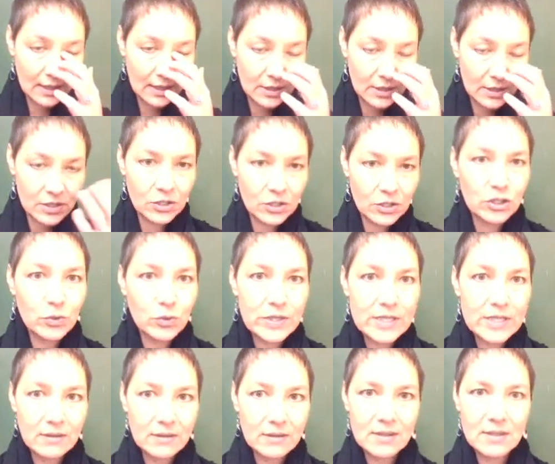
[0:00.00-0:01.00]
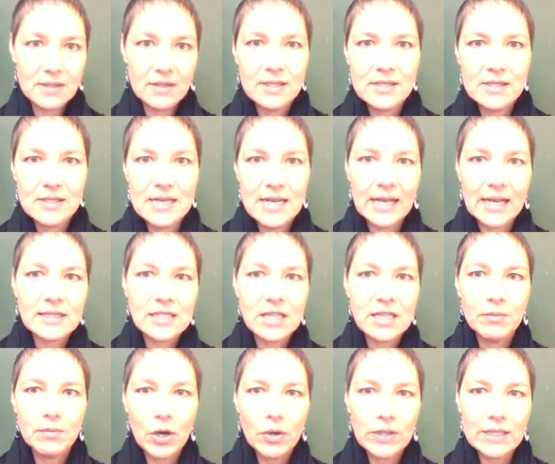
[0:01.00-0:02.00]
Search results is the next
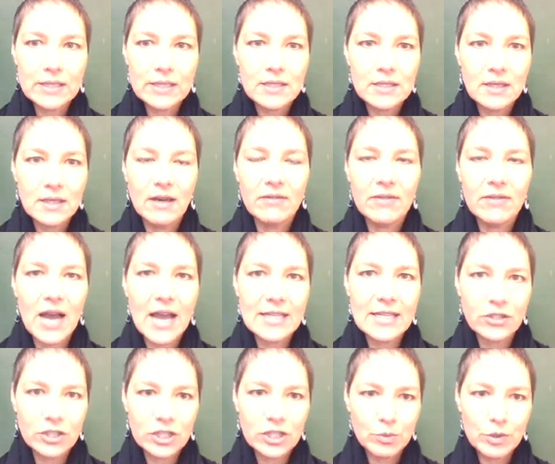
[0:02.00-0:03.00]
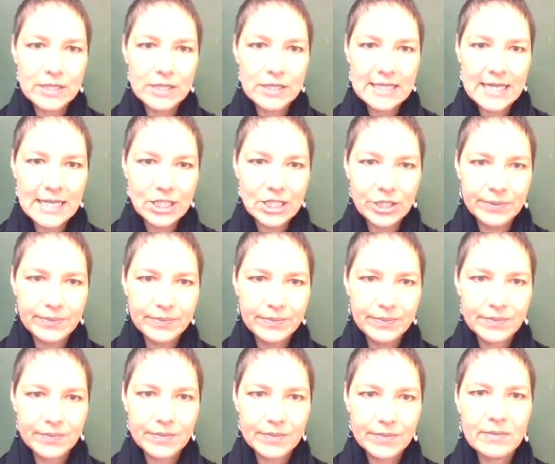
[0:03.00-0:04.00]
component of the iSearch presentation.
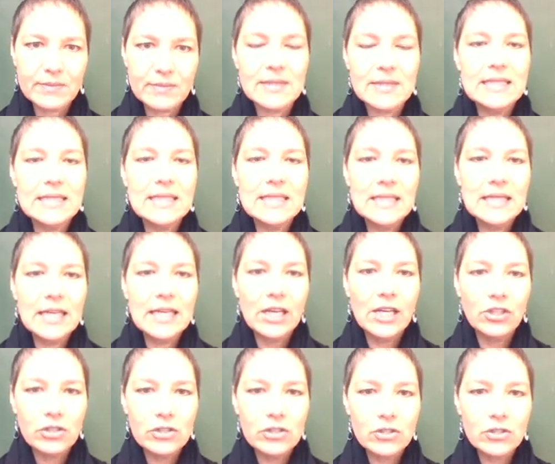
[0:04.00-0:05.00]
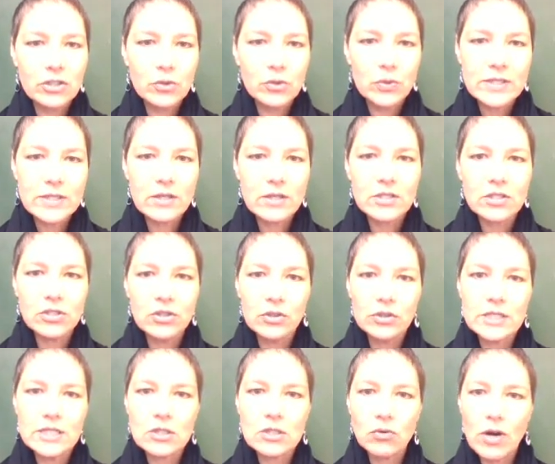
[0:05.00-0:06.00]
In your search results, you'll
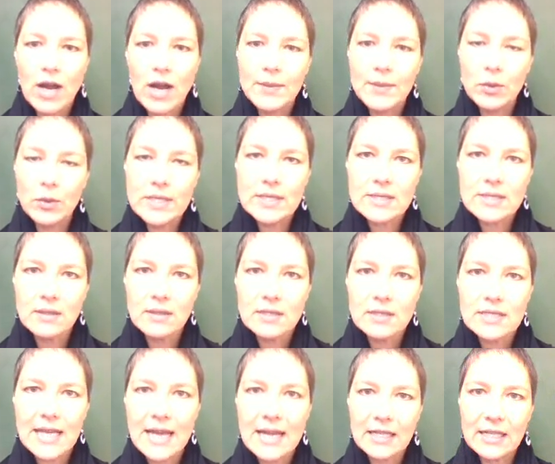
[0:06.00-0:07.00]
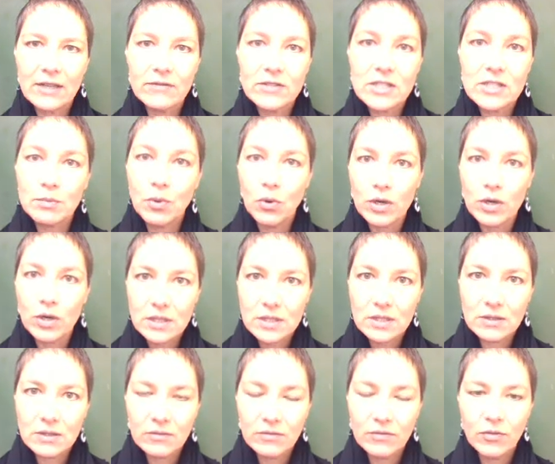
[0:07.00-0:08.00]
describe your results and give
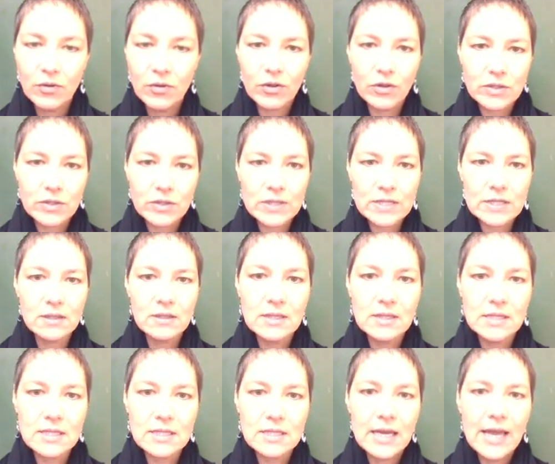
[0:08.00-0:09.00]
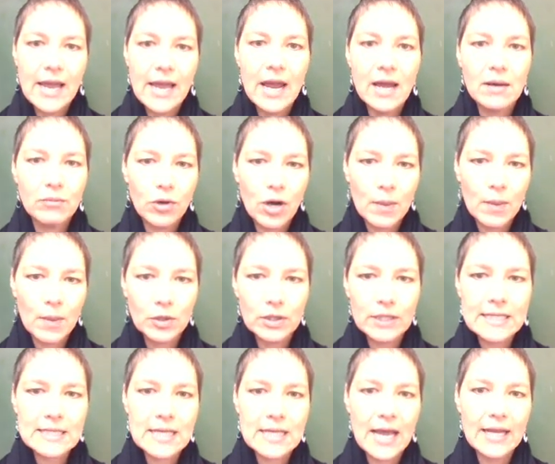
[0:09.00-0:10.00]
support for those results and
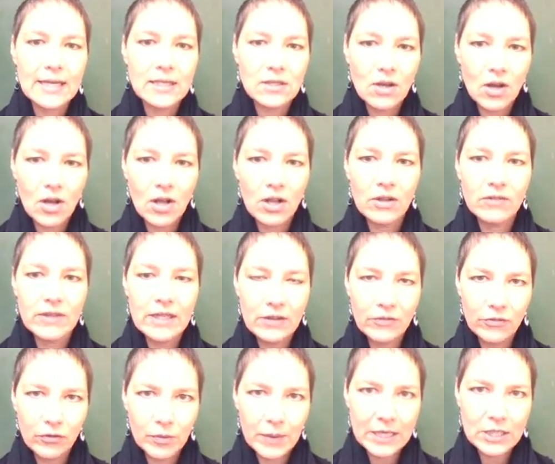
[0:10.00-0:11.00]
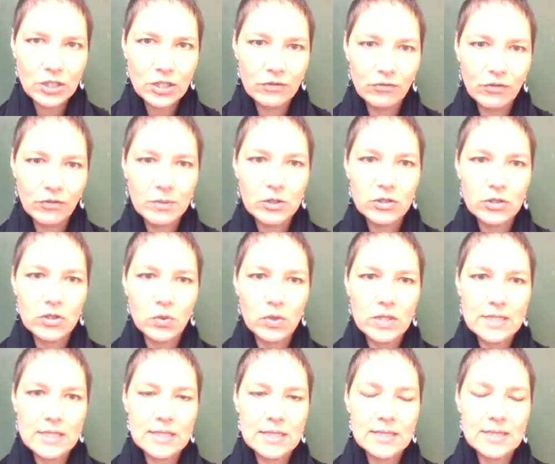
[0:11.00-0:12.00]
properly cite all of the information from your
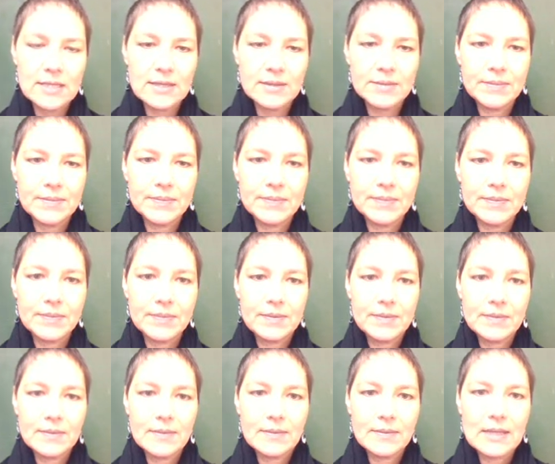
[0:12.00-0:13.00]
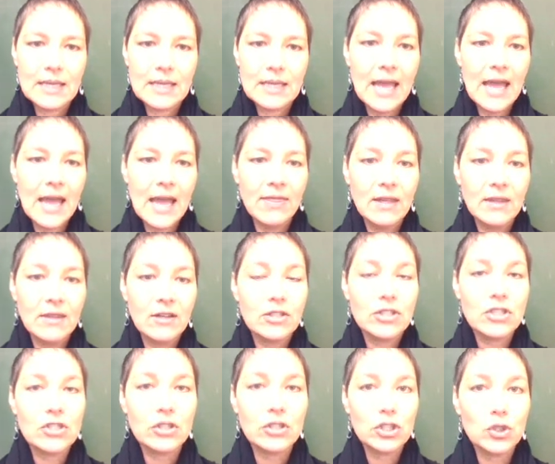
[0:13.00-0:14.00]
sources. And then
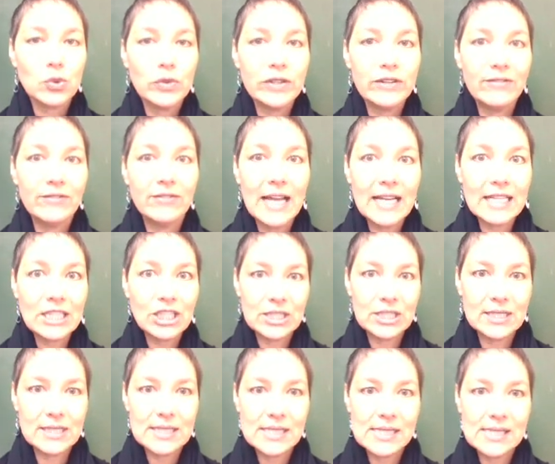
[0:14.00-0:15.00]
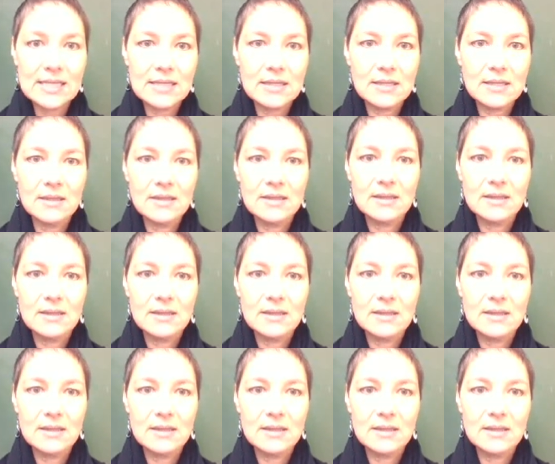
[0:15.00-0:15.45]
there's search reflections.